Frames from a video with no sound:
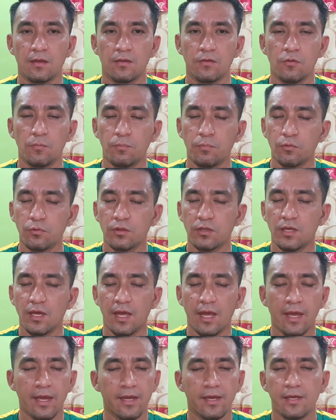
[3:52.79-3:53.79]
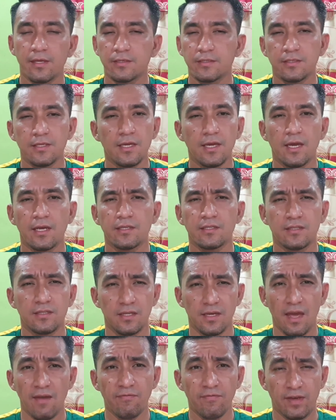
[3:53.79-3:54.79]
You put s, es,
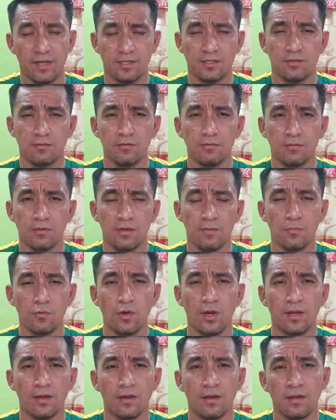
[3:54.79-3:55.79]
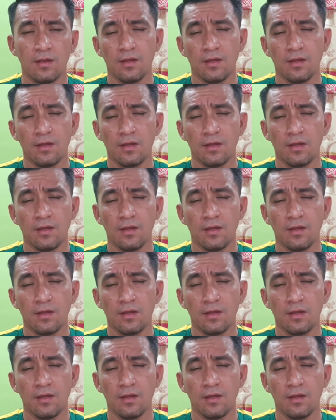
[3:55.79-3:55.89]
the affix, imbuhan,